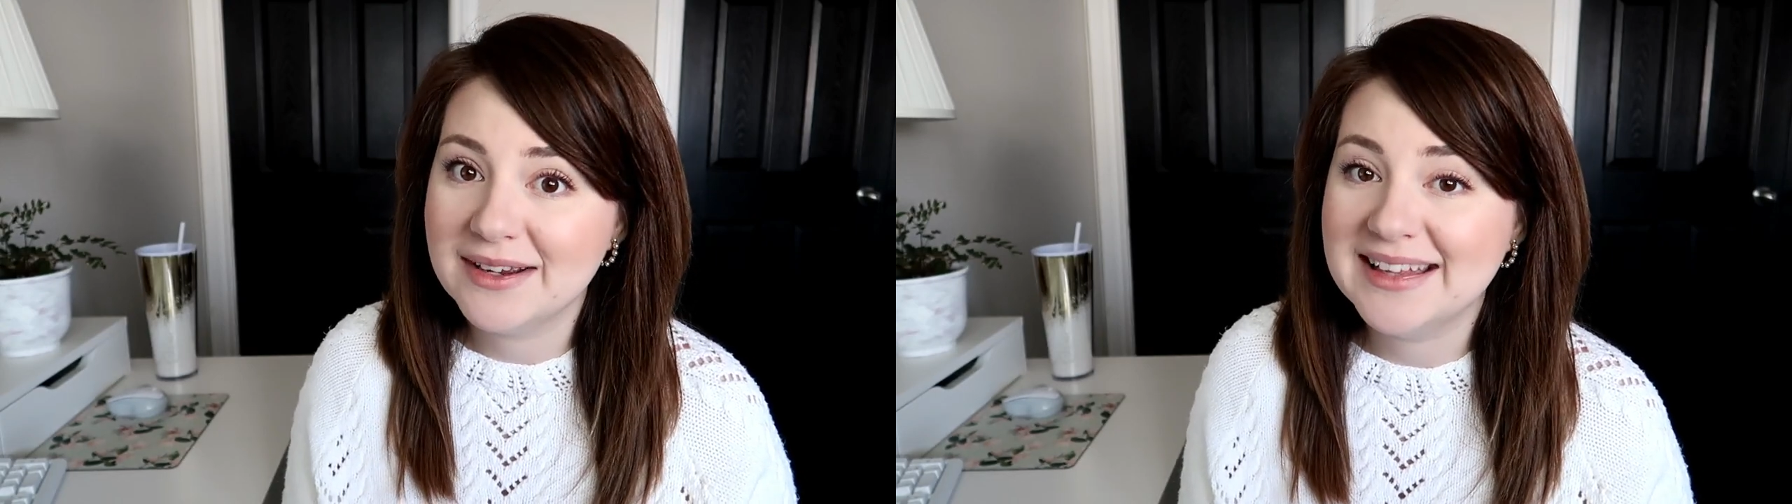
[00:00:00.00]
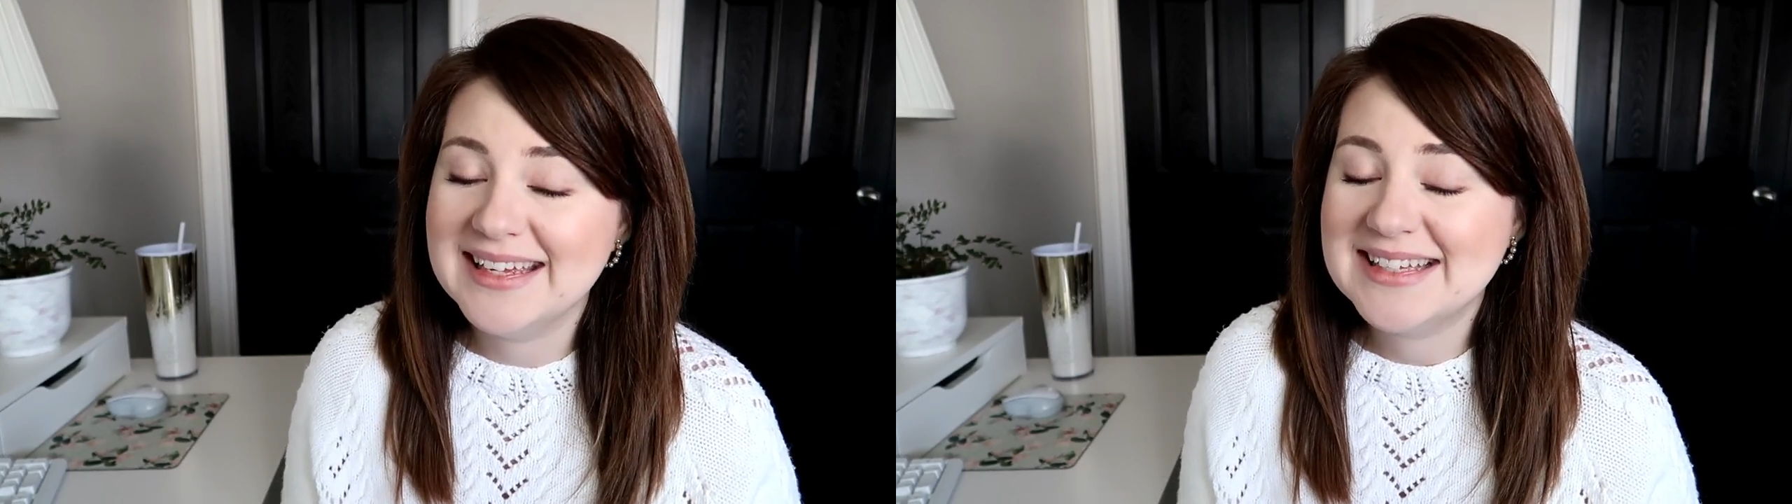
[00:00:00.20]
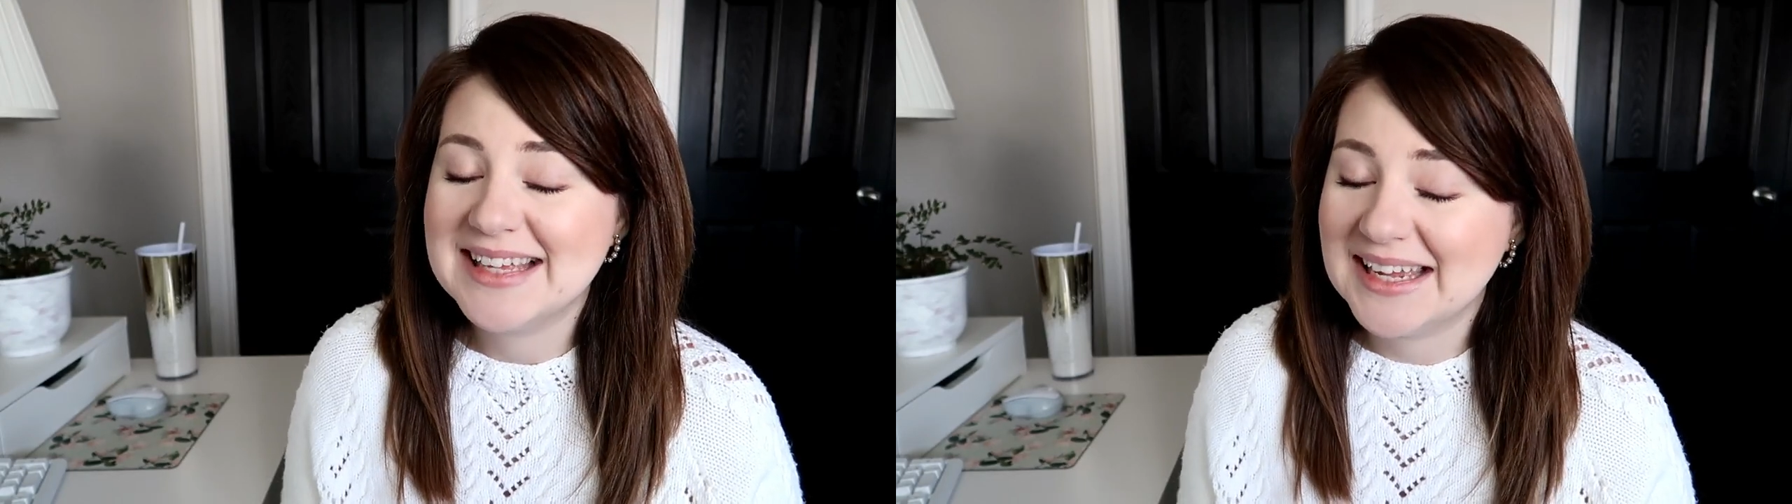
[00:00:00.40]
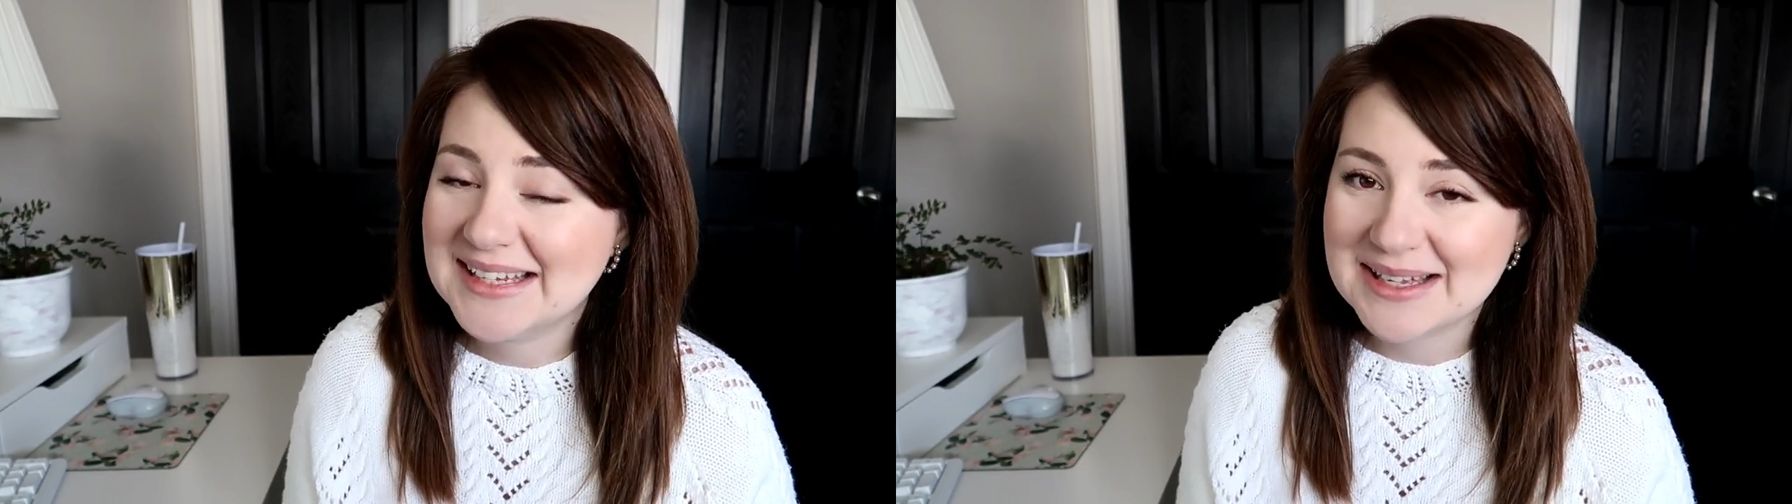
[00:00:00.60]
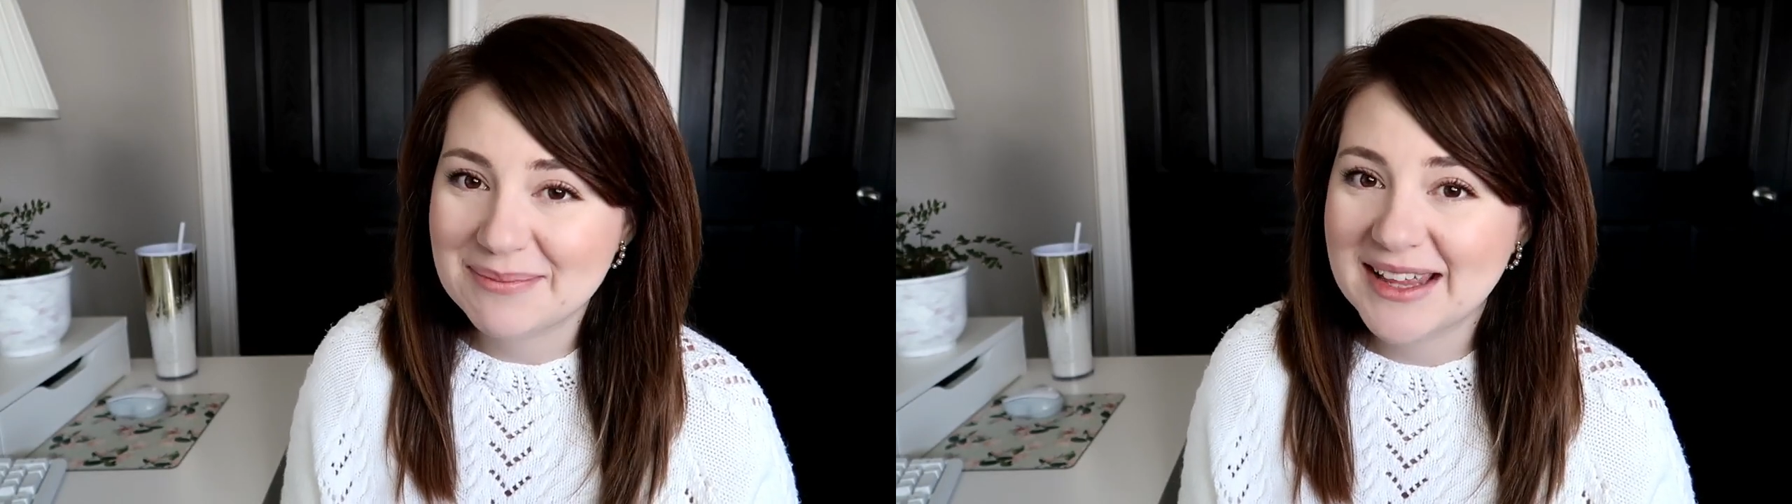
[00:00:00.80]
really
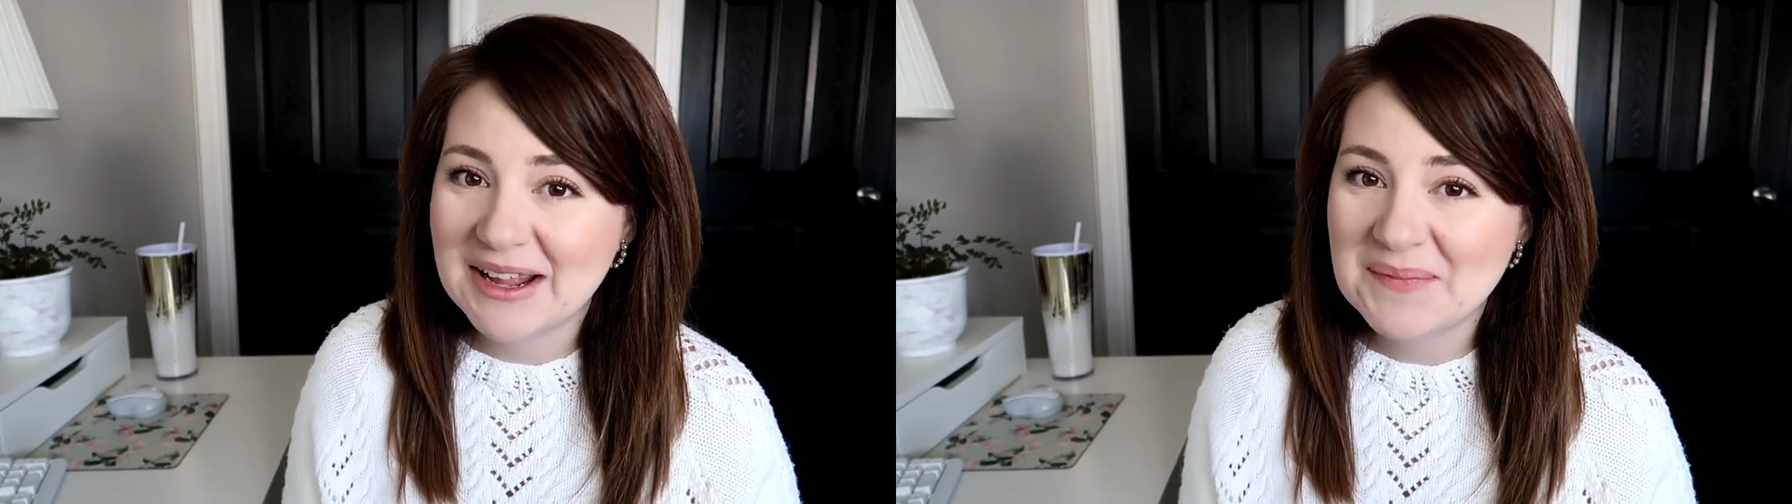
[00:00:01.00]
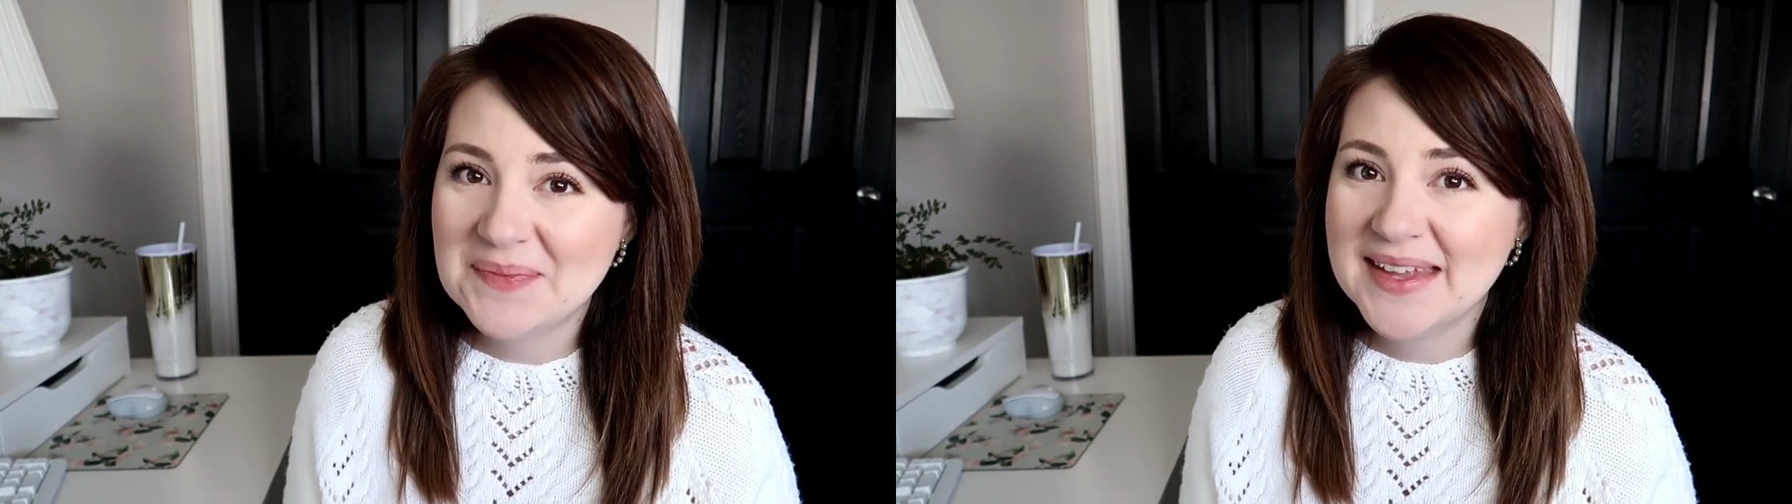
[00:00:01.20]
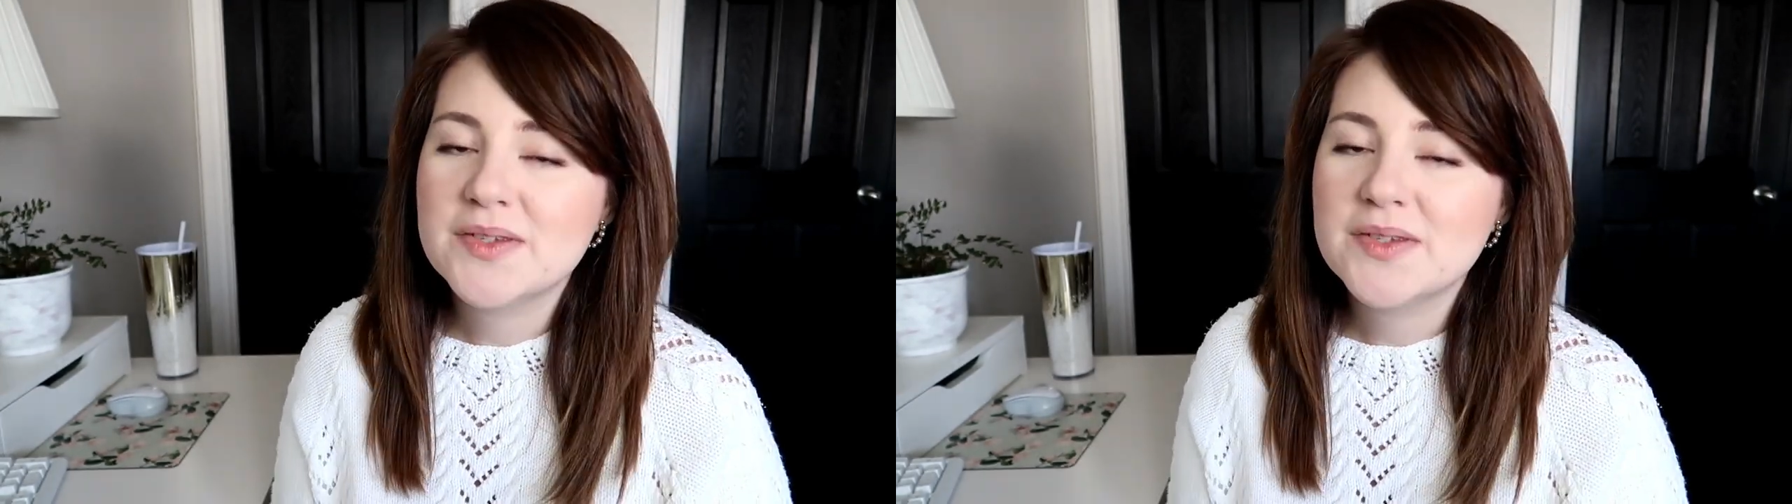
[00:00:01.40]
saying something.